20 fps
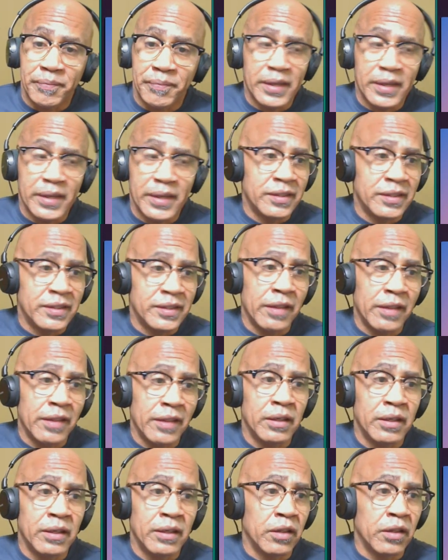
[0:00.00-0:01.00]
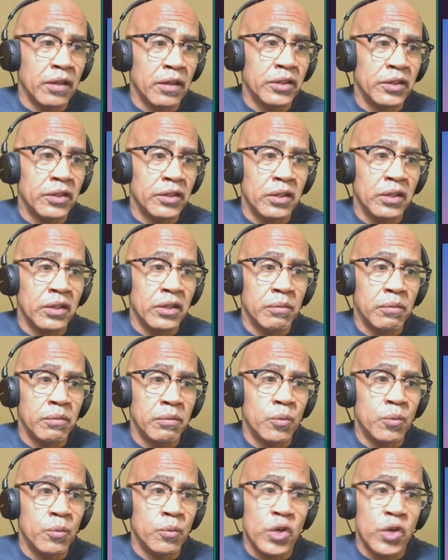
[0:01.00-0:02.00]
It's not the
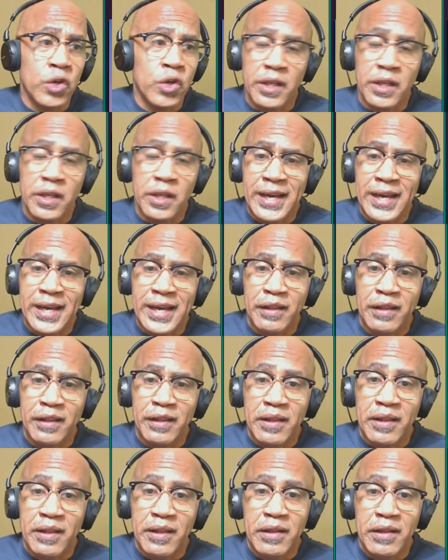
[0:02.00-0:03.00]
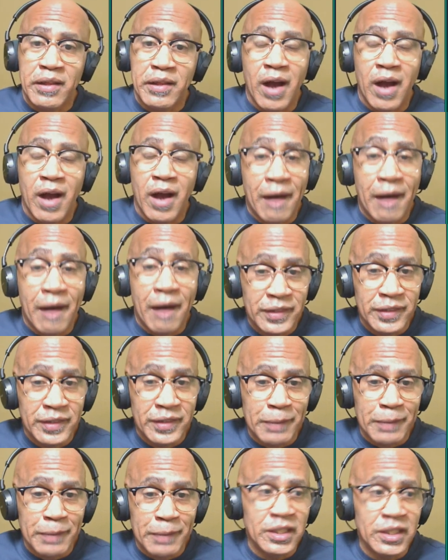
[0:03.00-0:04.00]
world that
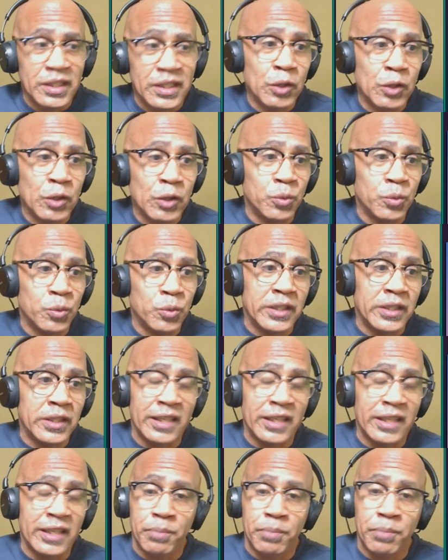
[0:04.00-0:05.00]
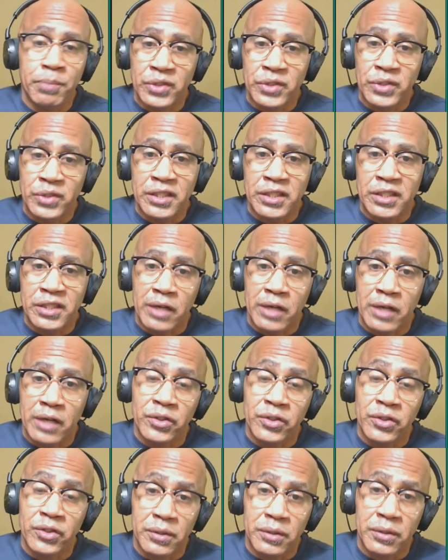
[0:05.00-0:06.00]
oftentimes CEOs want to expose HR
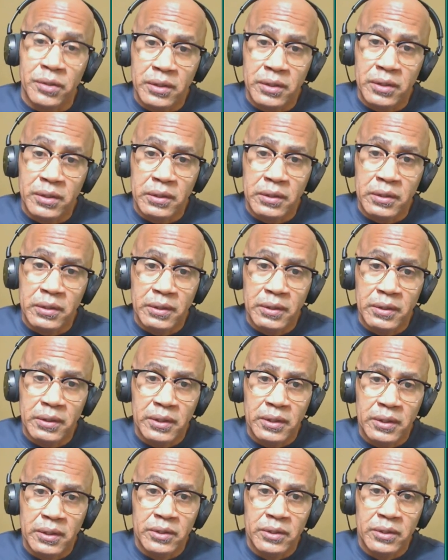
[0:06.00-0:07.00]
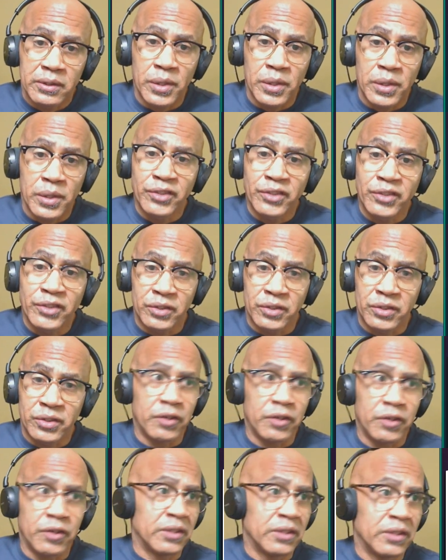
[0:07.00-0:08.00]
to. So here's the
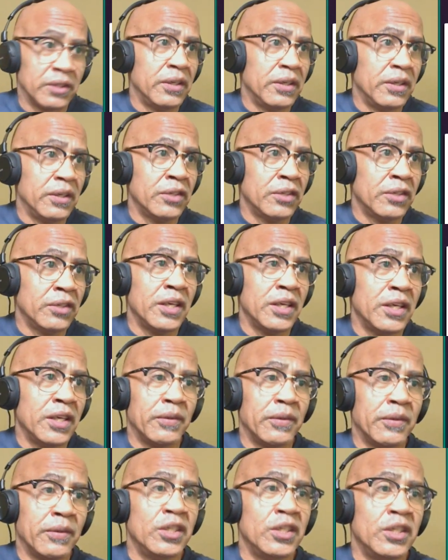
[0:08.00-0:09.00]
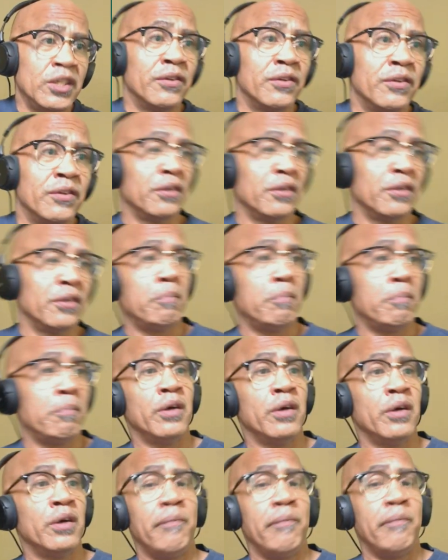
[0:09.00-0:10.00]
secret. Here's
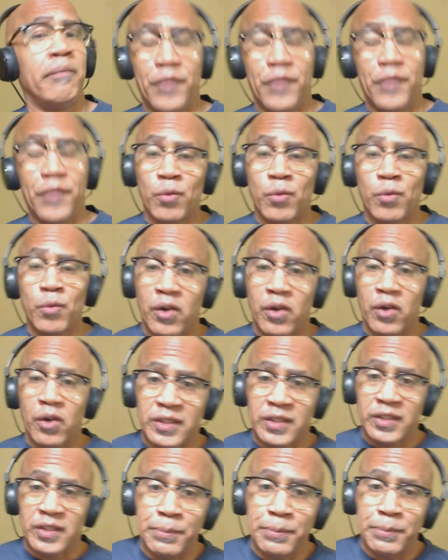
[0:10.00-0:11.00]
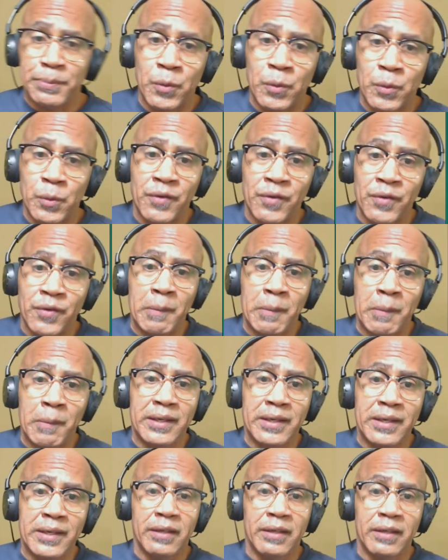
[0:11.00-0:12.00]
the framework or the steps that we're
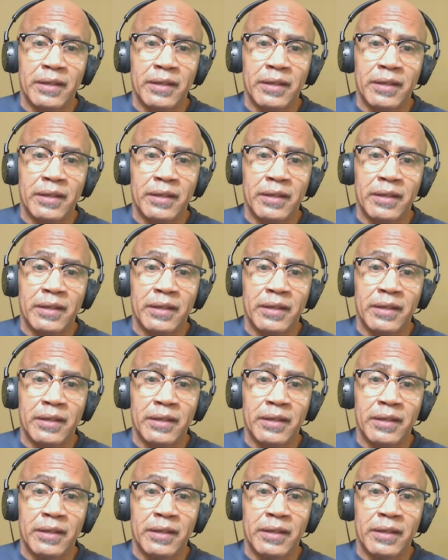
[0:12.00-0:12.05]
recommending.